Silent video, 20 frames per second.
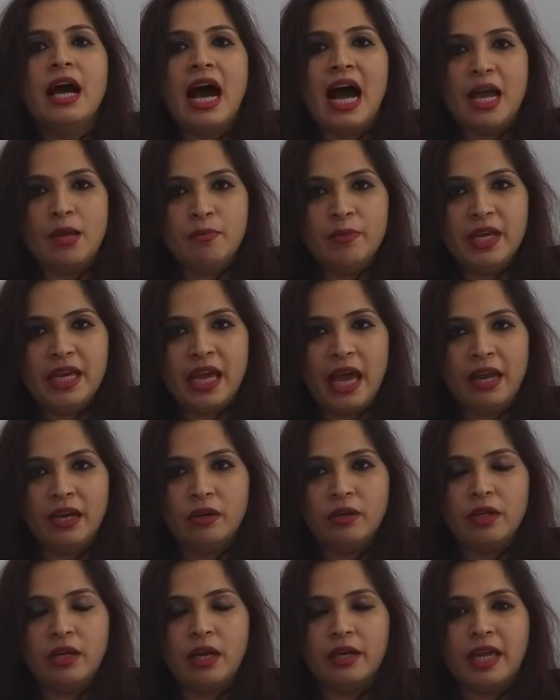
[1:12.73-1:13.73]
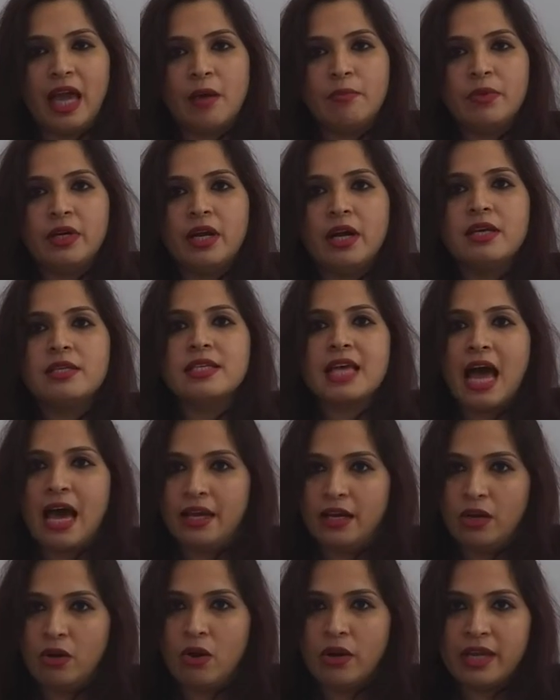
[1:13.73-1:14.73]
IP cameras,
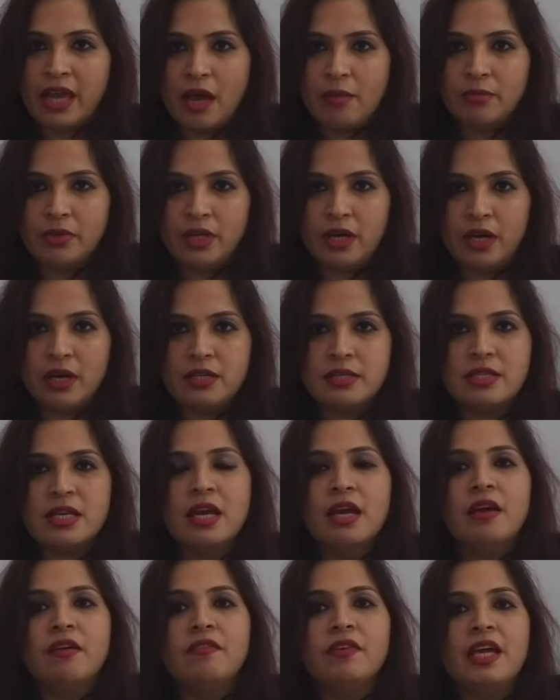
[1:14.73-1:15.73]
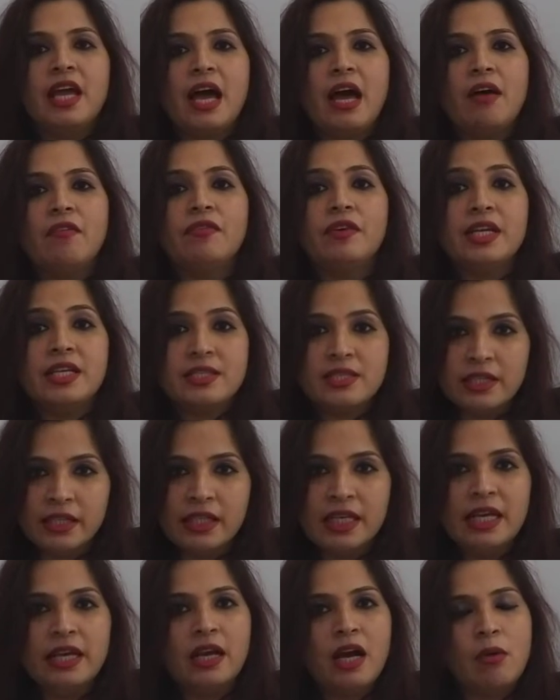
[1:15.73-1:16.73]
analog cameras. We have
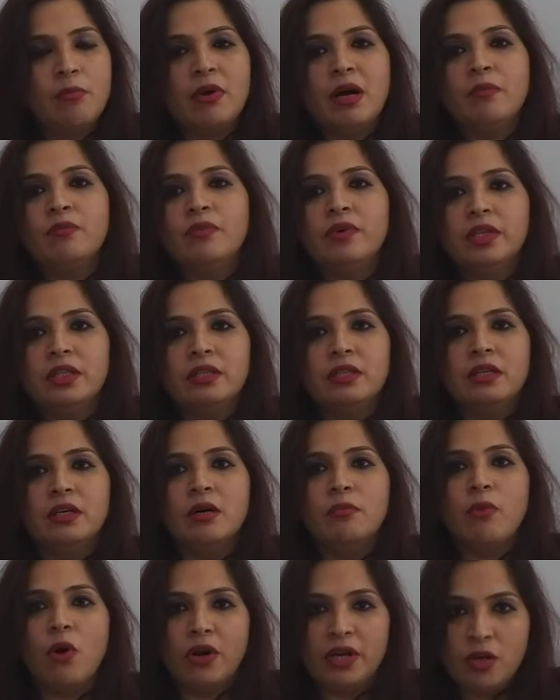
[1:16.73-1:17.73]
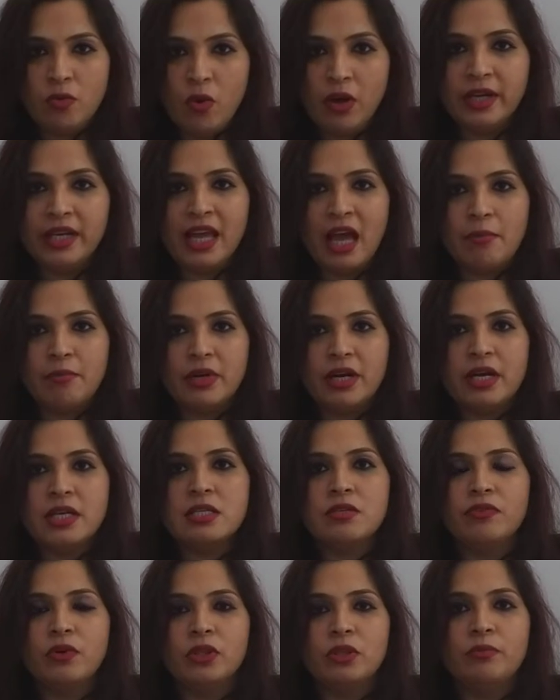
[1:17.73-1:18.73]
recently come up with body-worn
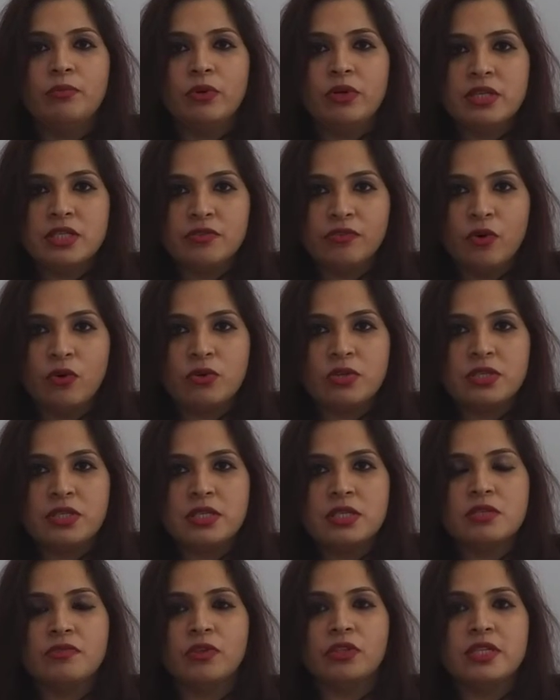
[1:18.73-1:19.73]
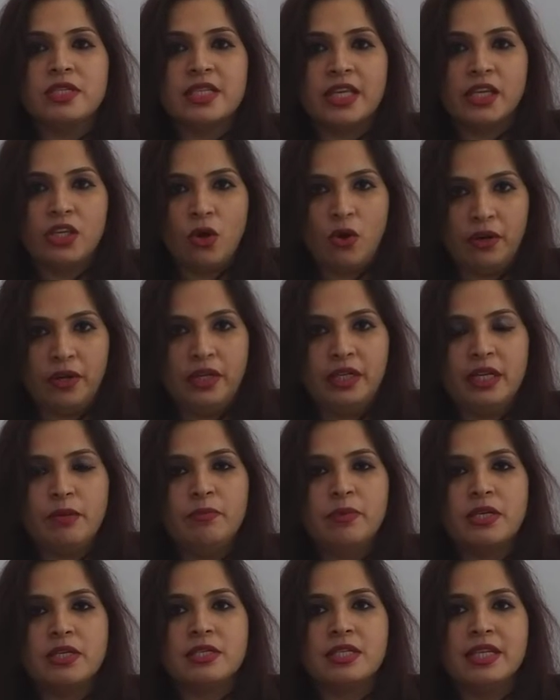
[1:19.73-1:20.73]
cameras for the police forces, for the security
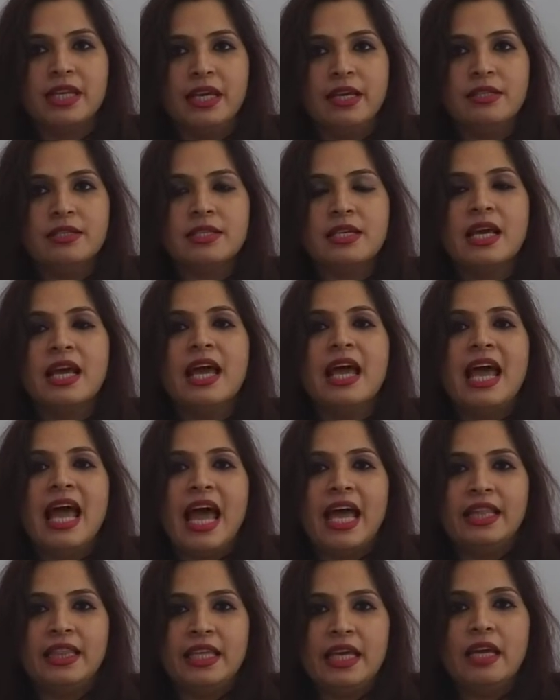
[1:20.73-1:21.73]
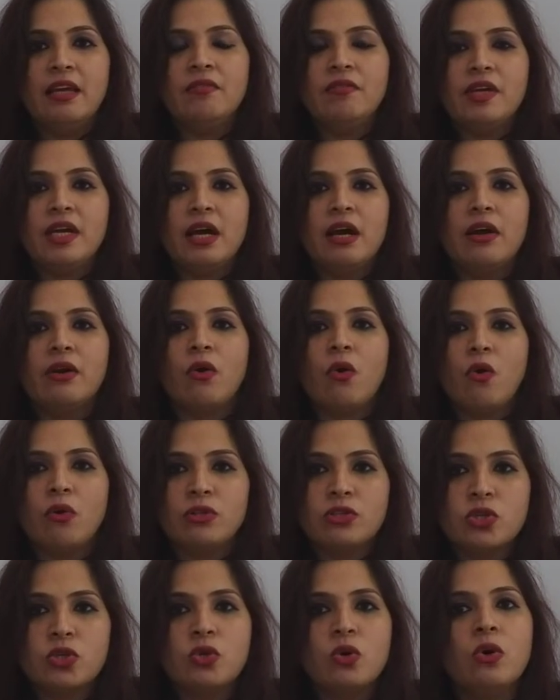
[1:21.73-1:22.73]
personnel, and then we are
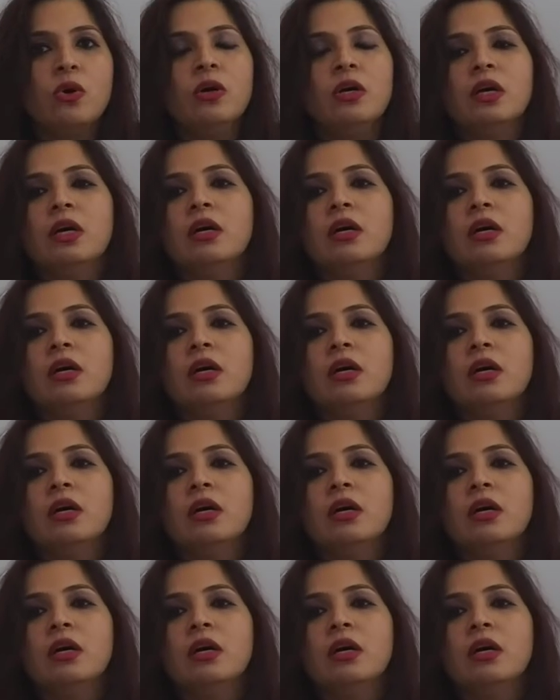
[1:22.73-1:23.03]
also